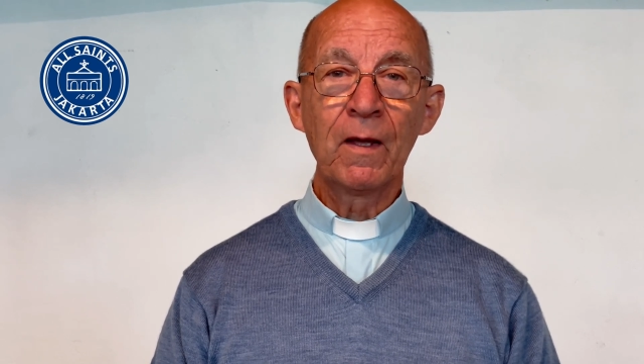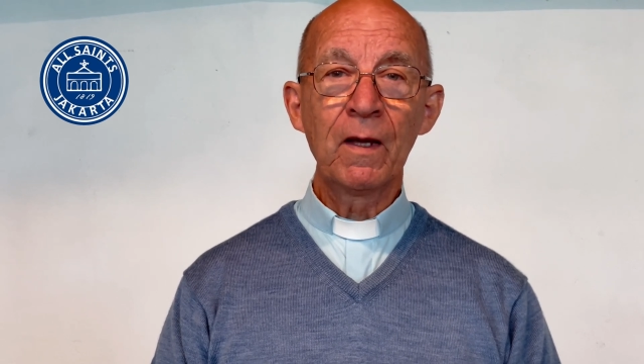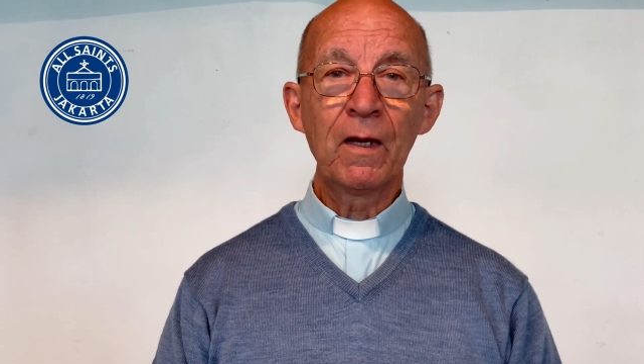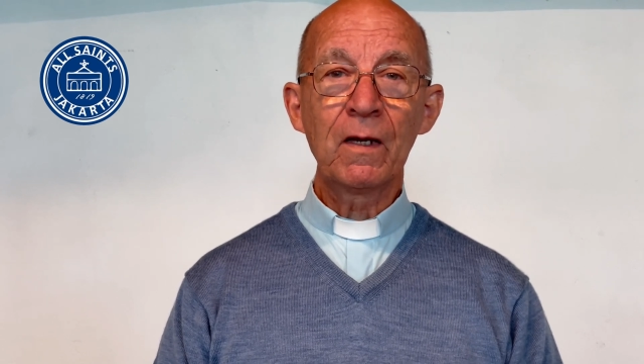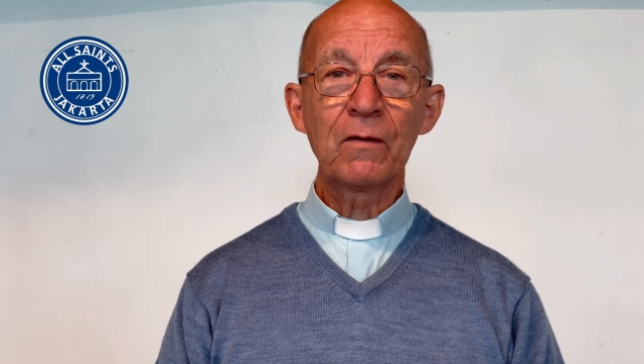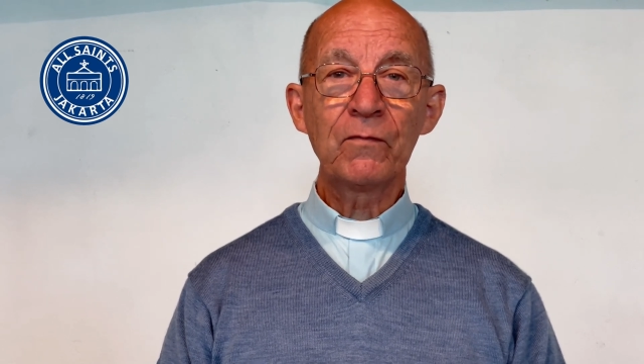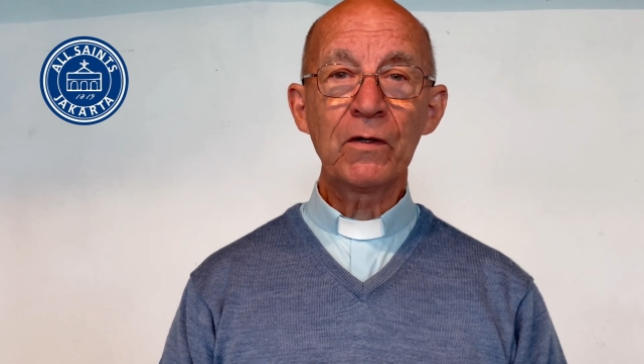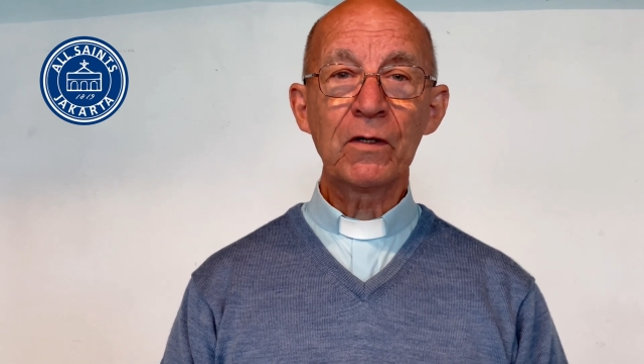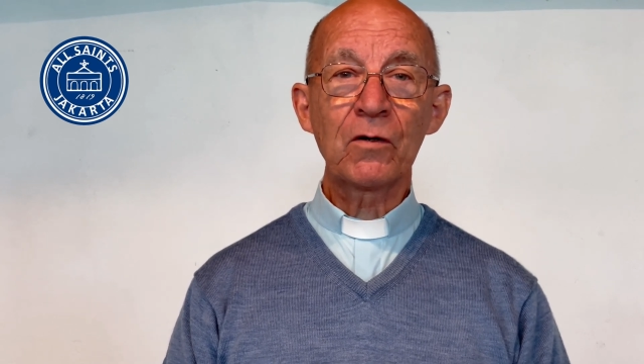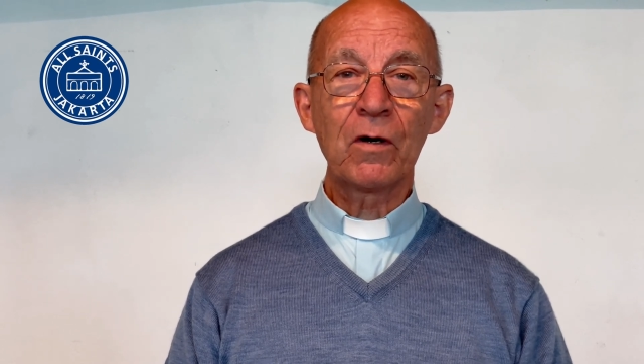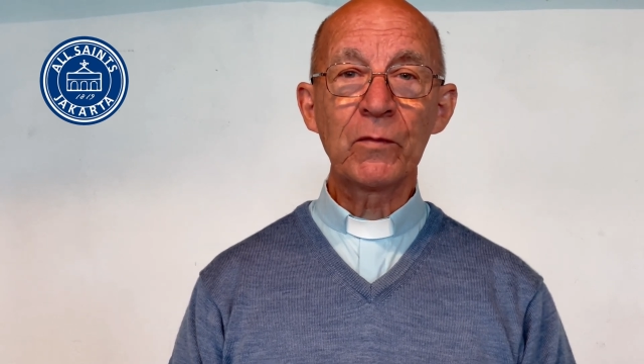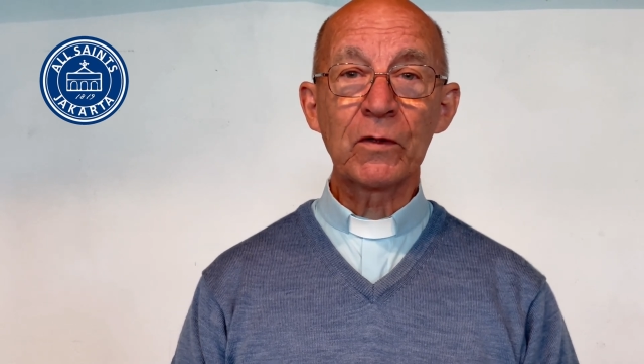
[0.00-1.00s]
And a very
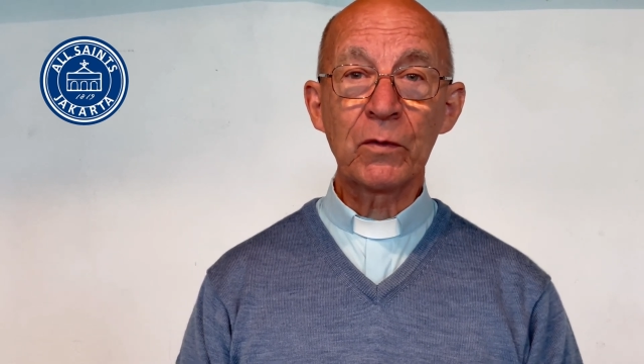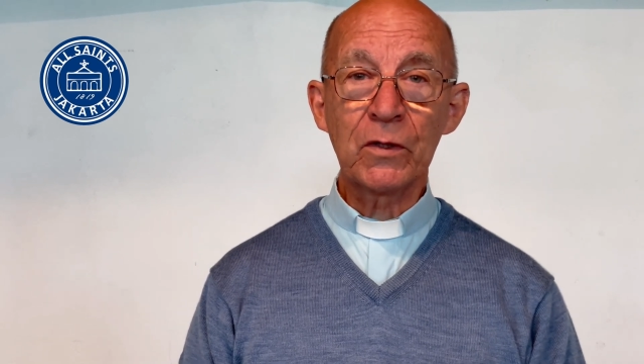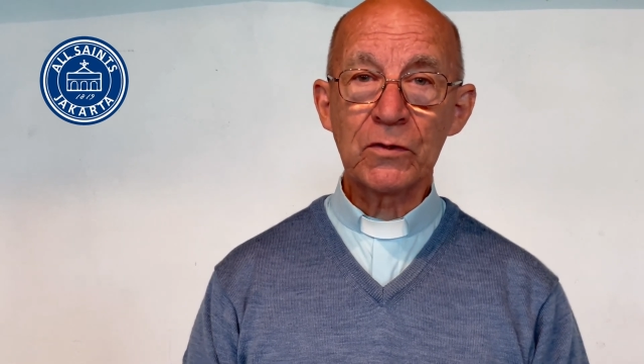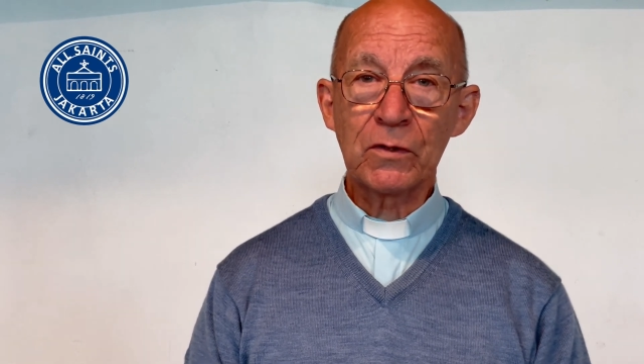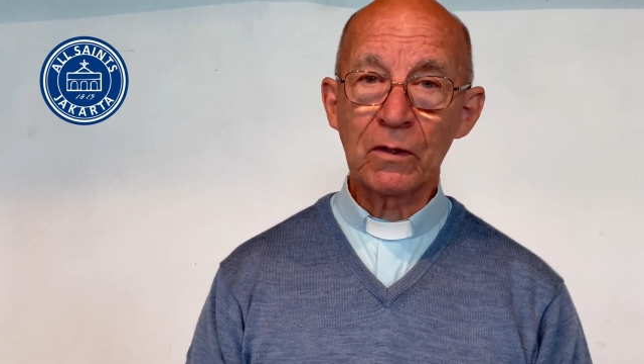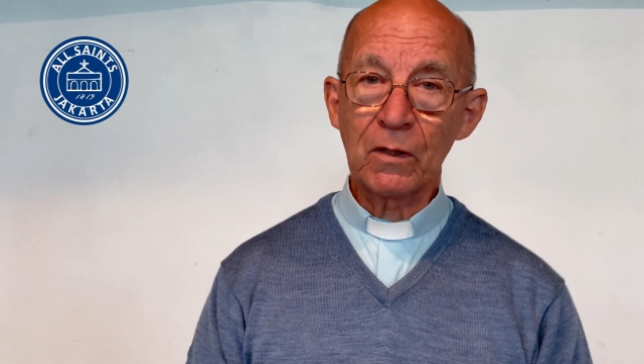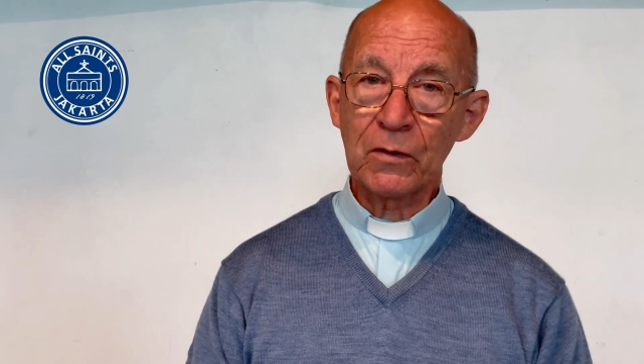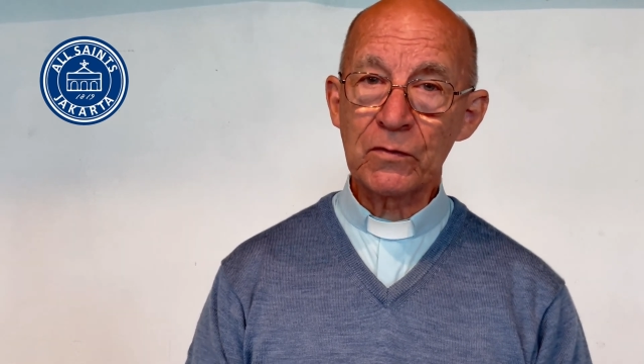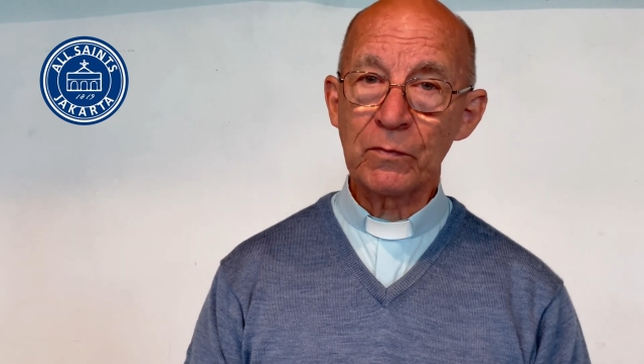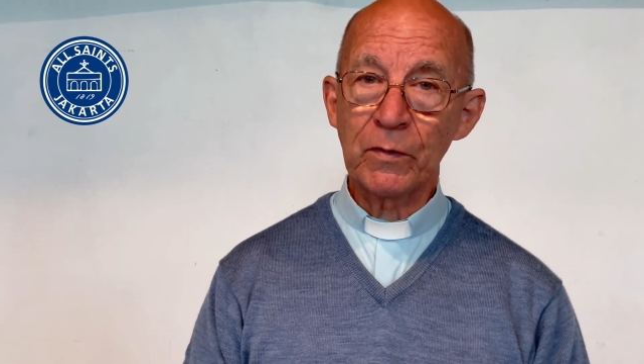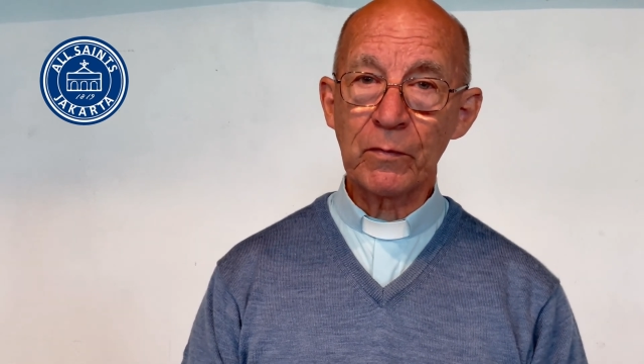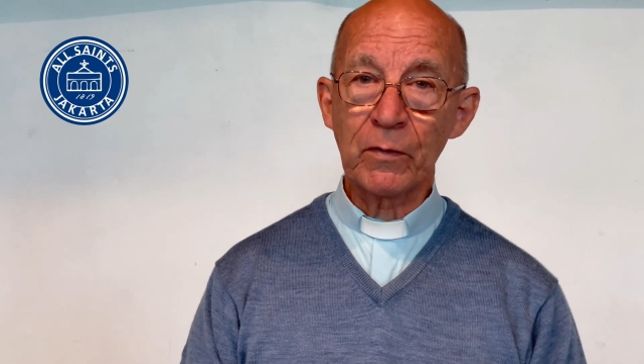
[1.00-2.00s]
common question that lots
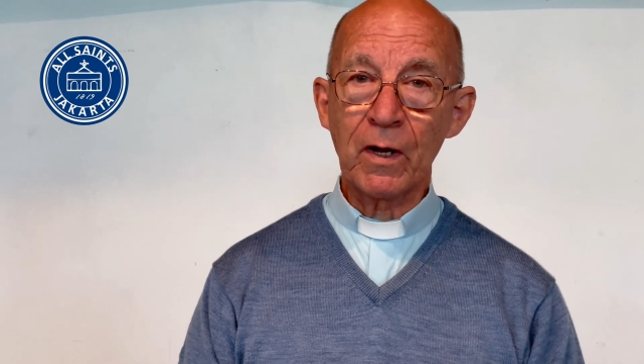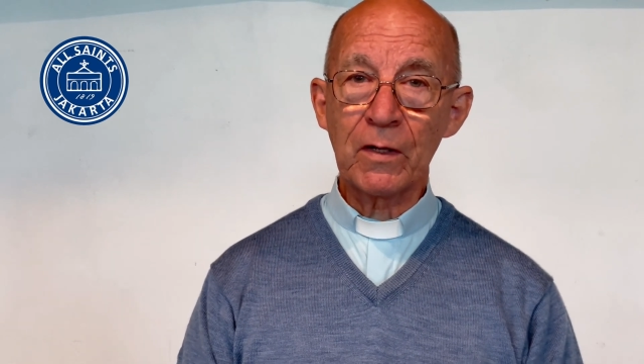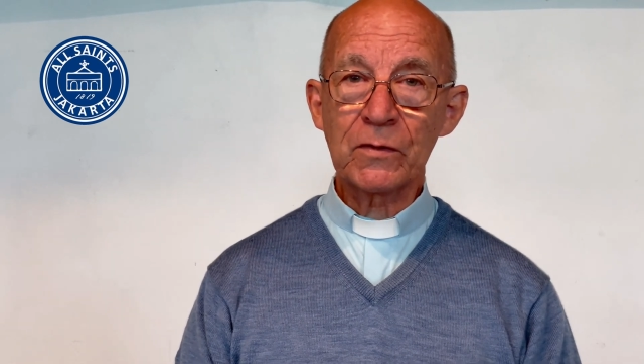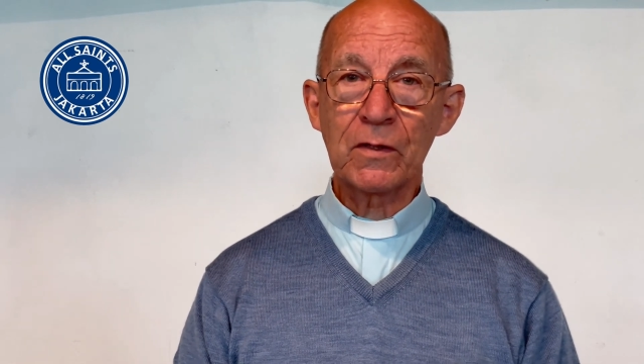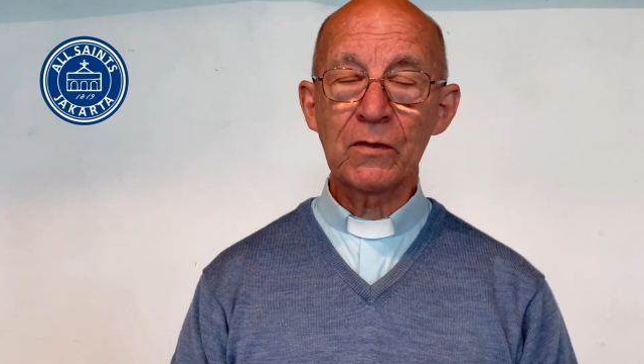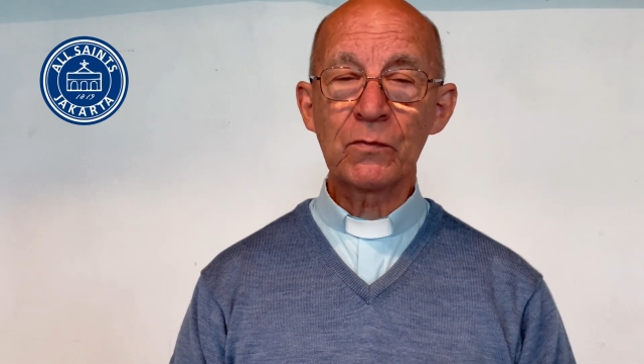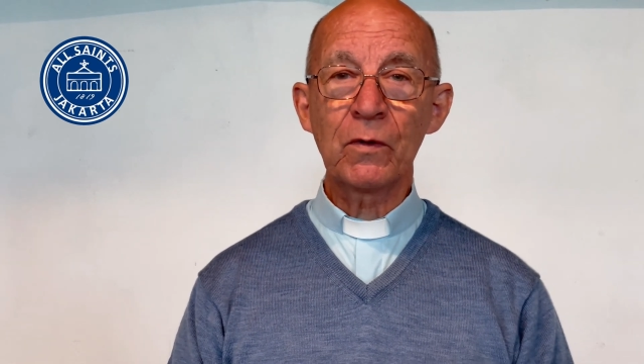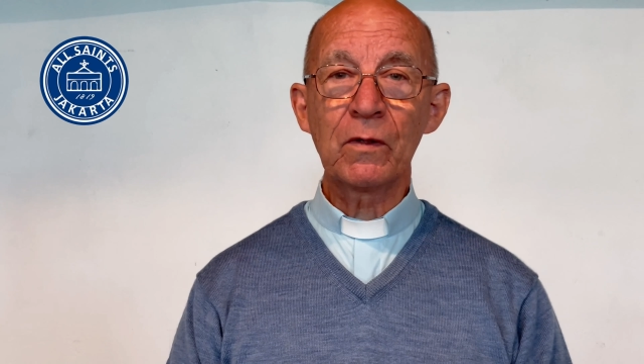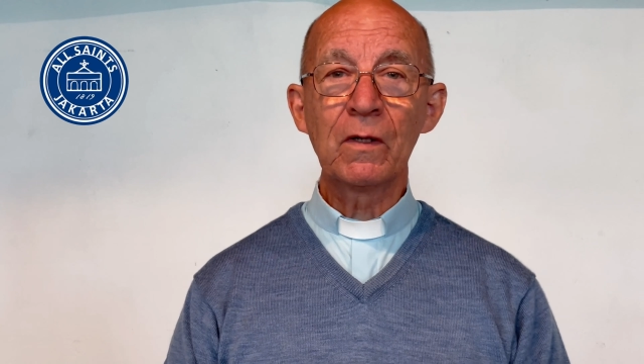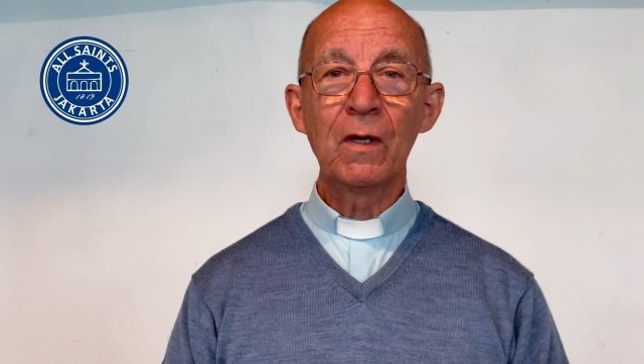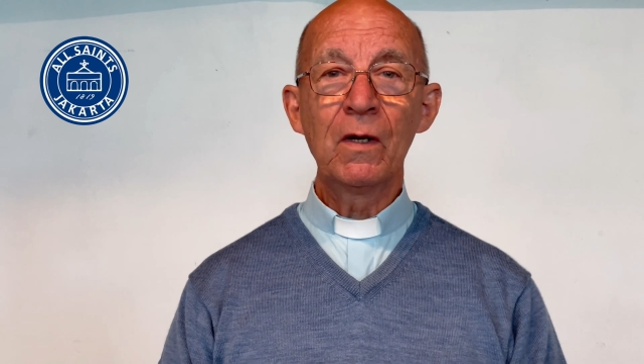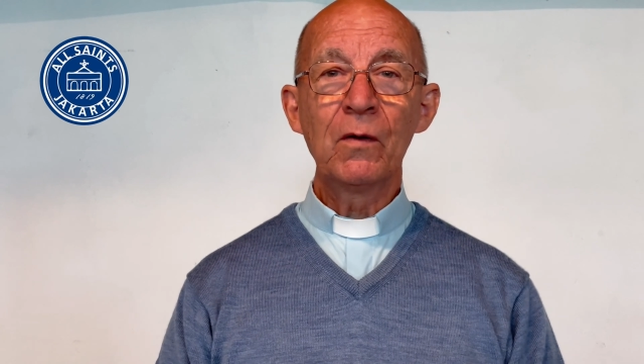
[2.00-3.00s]
of people ask is, well,